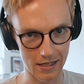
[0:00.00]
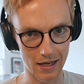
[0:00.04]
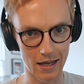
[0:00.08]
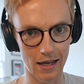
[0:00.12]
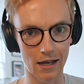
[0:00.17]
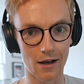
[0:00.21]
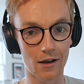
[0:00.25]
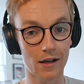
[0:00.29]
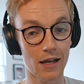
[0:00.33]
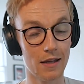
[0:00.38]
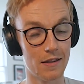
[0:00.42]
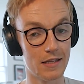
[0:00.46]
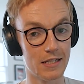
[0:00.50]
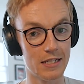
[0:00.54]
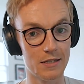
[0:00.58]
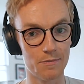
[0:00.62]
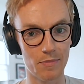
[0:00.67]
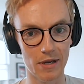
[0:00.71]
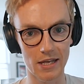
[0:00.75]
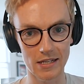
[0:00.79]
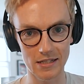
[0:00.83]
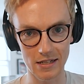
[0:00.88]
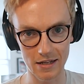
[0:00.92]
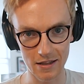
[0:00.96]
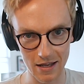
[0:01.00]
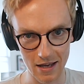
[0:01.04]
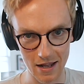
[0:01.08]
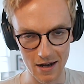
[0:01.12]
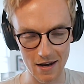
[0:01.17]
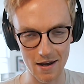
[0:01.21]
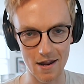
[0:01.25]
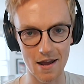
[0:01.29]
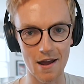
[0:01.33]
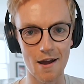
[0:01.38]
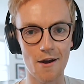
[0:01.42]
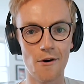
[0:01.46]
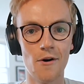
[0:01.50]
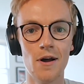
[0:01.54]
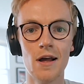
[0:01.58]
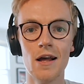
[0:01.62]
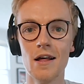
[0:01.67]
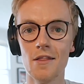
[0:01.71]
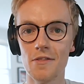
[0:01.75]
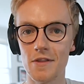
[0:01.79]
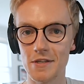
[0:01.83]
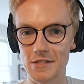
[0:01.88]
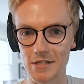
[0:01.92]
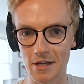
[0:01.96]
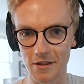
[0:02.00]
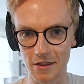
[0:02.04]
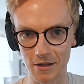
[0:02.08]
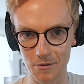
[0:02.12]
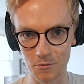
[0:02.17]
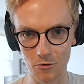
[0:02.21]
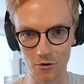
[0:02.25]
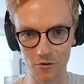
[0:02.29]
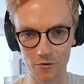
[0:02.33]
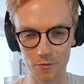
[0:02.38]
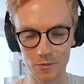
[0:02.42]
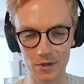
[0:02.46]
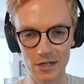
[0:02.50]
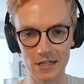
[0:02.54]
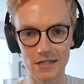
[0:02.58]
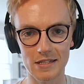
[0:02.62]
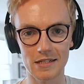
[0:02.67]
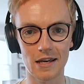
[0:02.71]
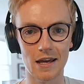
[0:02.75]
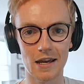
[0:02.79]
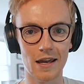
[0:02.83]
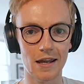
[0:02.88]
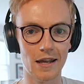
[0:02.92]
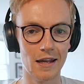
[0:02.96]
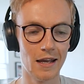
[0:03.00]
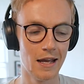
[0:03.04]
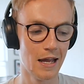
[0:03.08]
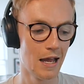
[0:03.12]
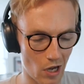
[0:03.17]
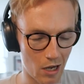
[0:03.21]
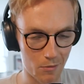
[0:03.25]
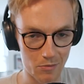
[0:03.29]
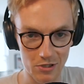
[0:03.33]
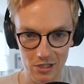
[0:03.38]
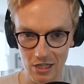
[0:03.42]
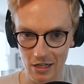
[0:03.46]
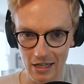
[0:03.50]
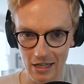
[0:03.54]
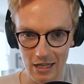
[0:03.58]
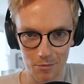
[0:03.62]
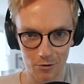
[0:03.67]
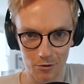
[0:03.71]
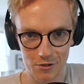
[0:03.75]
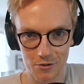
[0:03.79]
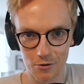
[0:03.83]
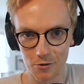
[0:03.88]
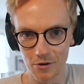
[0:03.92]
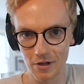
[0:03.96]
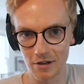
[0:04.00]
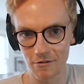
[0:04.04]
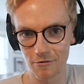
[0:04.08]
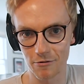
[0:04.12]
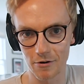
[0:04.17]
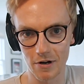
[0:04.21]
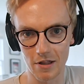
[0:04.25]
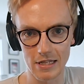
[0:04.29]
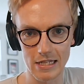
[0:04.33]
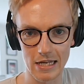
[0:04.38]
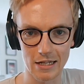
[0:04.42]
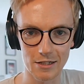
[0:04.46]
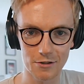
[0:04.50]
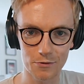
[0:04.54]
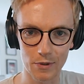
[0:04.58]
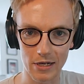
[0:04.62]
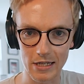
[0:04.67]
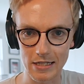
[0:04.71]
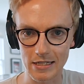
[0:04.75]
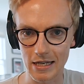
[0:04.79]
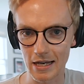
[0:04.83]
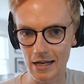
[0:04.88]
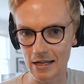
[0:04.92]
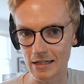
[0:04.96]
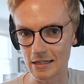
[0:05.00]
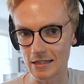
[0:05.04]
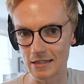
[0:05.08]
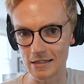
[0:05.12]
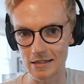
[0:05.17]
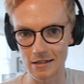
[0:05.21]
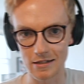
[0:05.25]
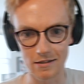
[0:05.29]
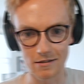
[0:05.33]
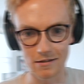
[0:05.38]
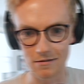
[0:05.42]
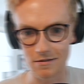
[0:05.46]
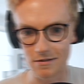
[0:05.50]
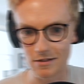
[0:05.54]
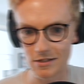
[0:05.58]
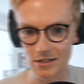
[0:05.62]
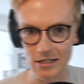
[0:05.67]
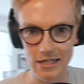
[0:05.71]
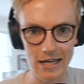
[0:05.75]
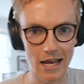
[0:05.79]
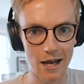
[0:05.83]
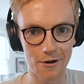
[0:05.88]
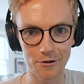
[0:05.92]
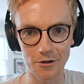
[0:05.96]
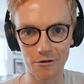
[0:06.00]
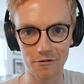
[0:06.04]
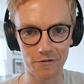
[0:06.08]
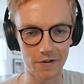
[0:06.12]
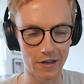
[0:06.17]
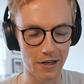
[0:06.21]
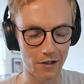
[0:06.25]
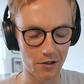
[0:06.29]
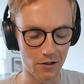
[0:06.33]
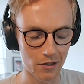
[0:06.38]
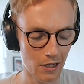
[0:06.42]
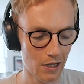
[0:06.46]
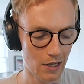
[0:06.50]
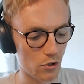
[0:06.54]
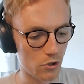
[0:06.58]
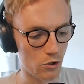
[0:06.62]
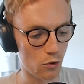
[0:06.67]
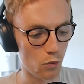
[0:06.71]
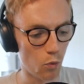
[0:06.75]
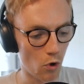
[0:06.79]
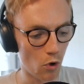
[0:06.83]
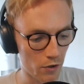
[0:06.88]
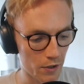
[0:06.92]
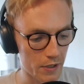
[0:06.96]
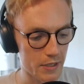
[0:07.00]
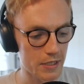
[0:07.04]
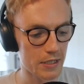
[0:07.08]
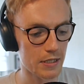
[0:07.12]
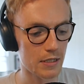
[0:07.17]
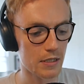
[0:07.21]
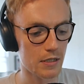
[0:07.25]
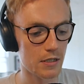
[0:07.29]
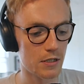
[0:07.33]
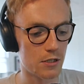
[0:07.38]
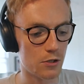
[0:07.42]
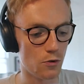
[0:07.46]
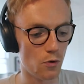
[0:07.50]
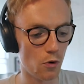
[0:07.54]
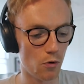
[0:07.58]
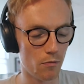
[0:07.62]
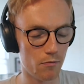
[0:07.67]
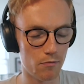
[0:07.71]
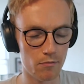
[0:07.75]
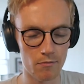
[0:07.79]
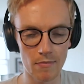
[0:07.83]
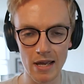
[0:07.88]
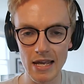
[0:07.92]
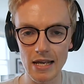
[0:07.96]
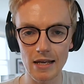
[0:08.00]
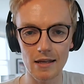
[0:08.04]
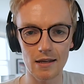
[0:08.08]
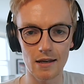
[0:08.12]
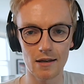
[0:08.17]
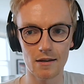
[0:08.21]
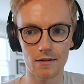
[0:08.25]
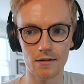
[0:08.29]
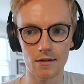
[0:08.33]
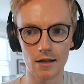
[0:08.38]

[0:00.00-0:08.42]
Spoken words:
saying, okay, this is basically the end now. There's nothing more for me to say. I'm just going to keep on talking for another 10, 20 seconds and see how you feel. You want to make